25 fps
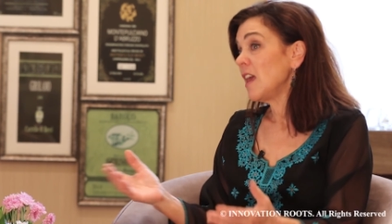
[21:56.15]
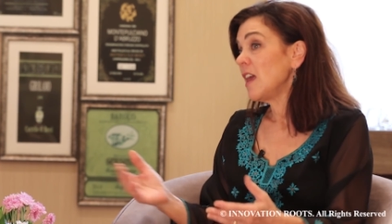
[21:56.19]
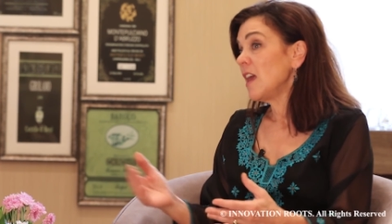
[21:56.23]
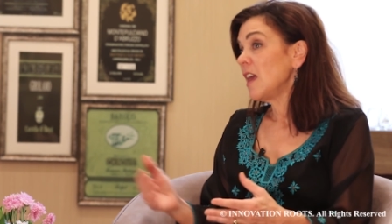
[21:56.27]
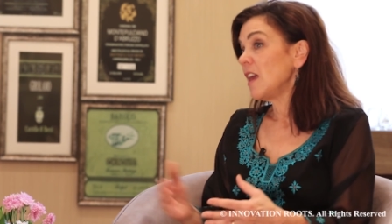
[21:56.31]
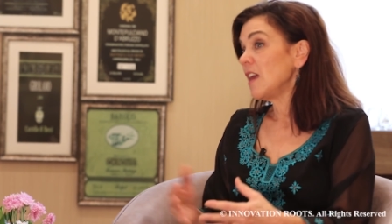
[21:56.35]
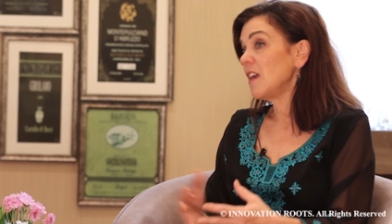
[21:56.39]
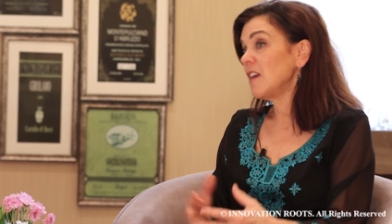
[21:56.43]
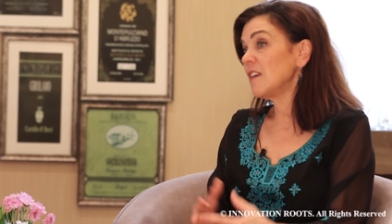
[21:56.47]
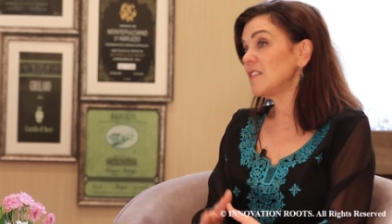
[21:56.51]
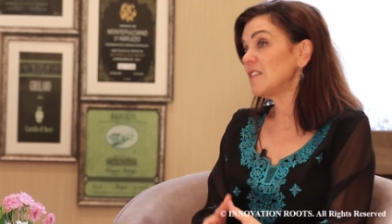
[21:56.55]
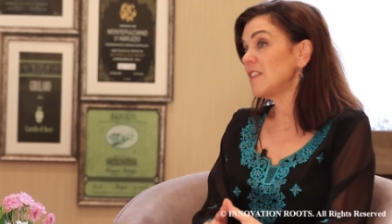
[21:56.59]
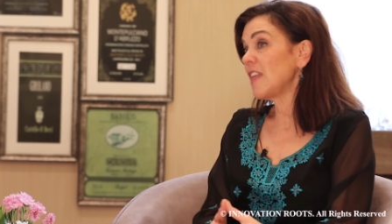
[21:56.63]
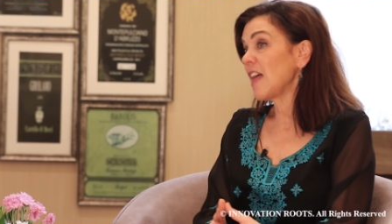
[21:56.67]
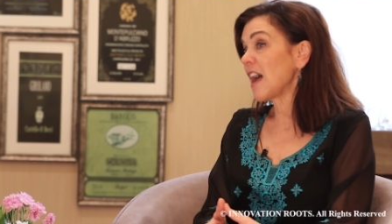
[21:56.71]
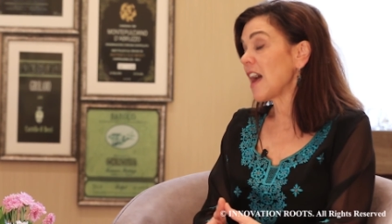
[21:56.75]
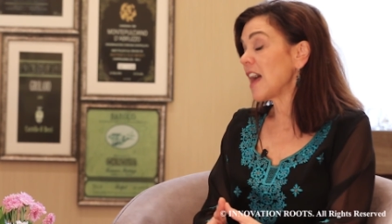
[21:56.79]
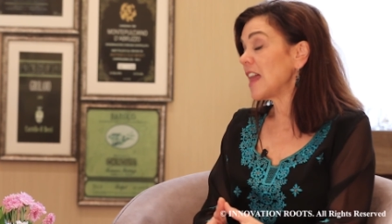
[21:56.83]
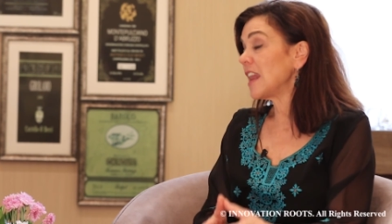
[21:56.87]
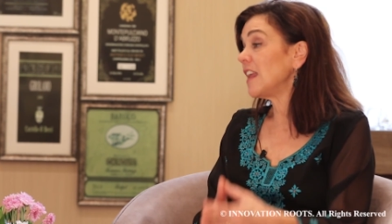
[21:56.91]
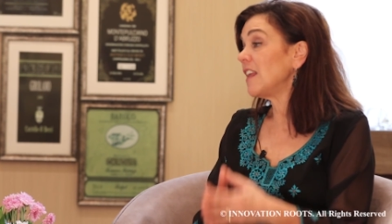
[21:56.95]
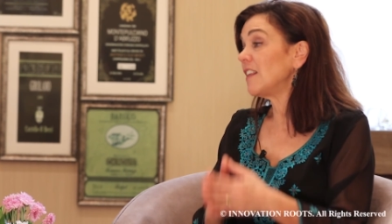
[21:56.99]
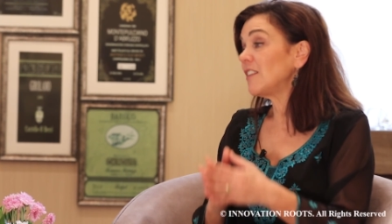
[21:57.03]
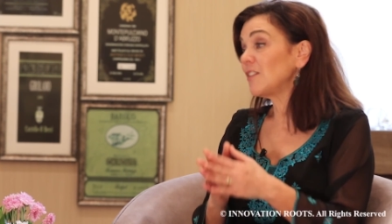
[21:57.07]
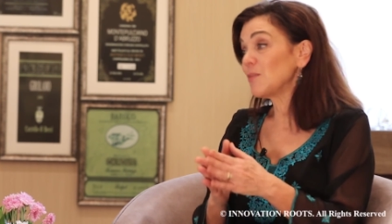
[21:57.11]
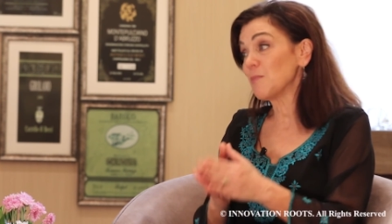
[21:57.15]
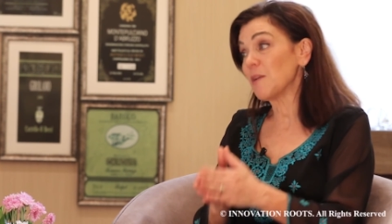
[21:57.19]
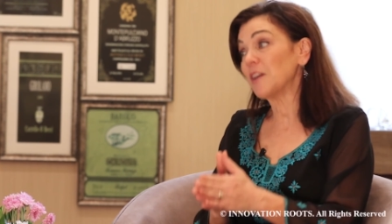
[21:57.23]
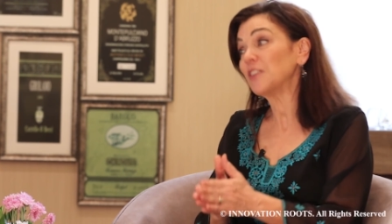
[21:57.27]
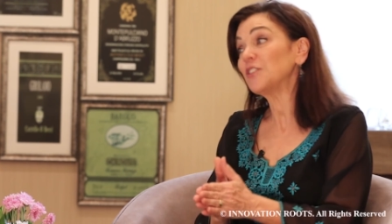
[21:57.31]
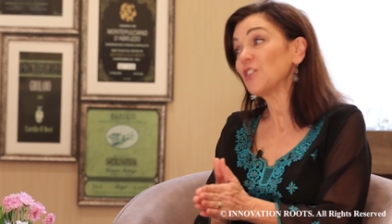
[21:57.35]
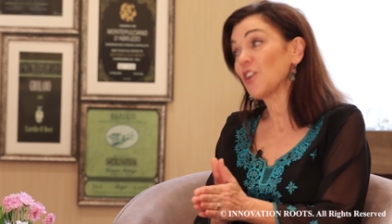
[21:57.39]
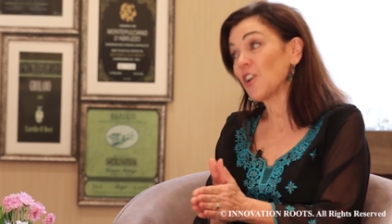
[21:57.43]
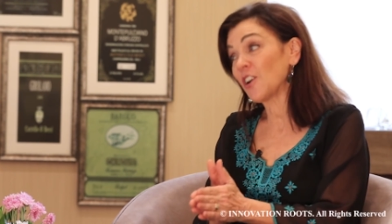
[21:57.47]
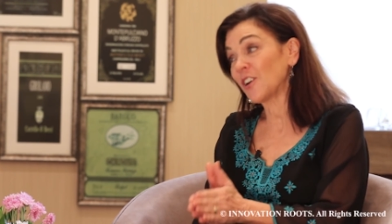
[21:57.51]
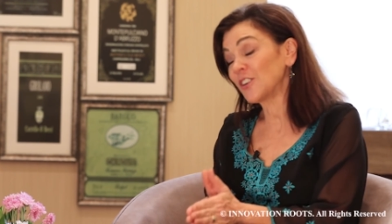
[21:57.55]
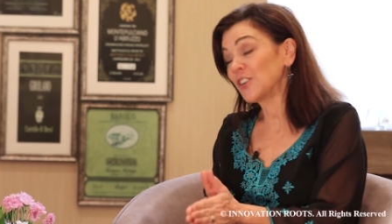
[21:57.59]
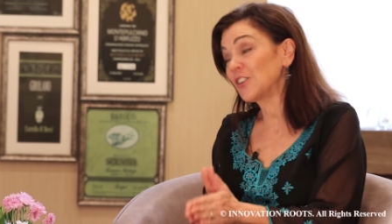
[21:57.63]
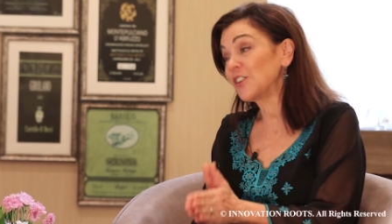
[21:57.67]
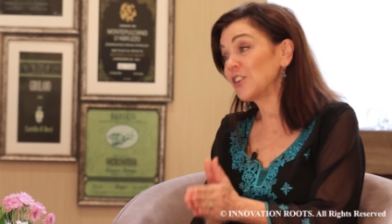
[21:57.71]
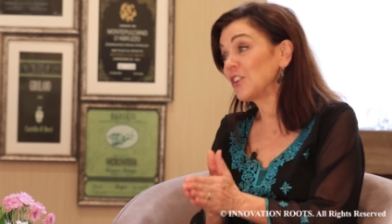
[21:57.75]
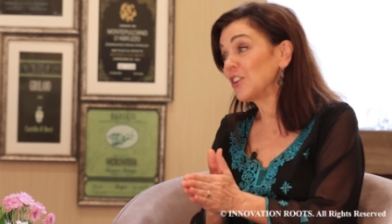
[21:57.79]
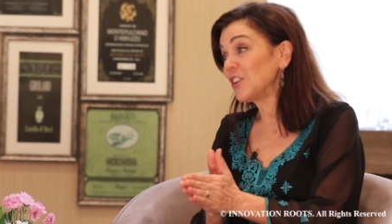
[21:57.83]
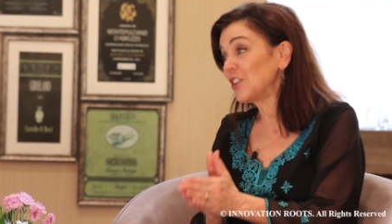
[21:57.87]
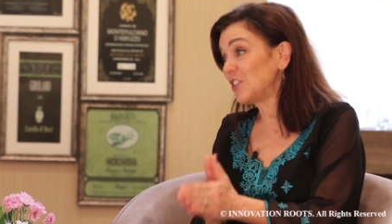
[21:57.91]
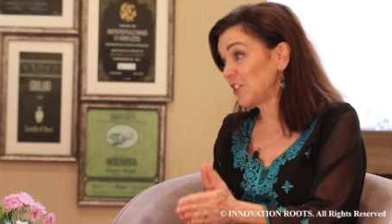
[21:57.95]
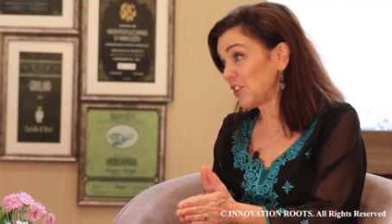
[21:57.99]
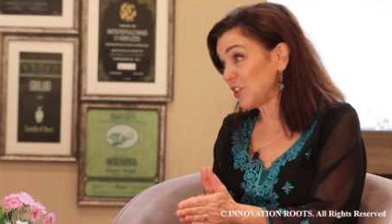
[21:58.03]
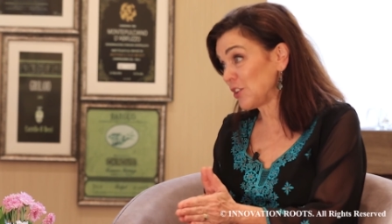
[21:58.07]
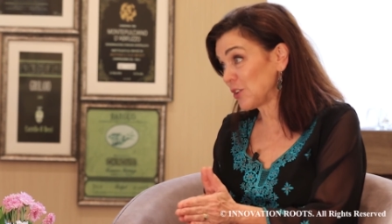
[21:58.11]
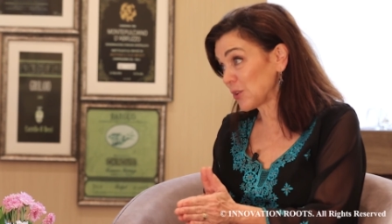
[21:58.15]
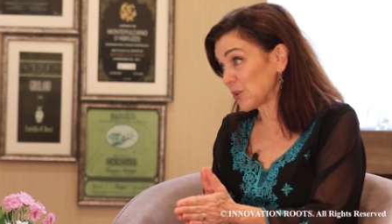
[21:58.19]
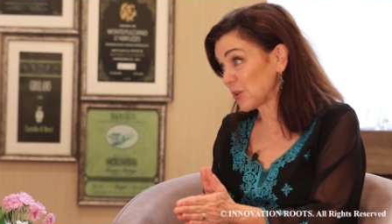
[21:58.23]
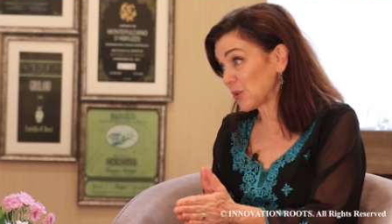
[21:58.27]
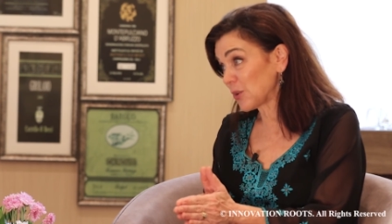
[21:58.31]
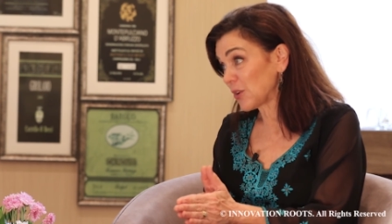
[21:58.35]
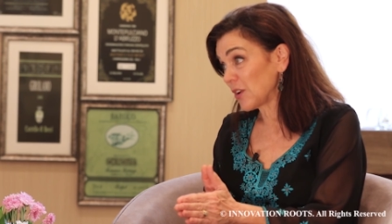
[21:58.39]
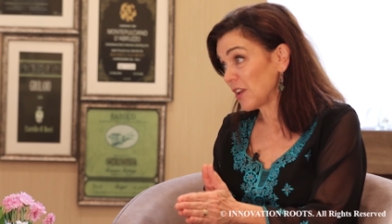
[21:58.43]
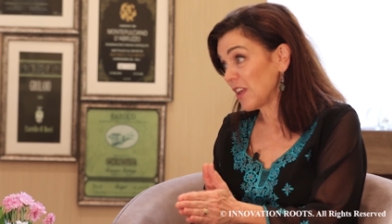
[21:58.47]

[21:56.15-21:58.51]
is that it's much harder to do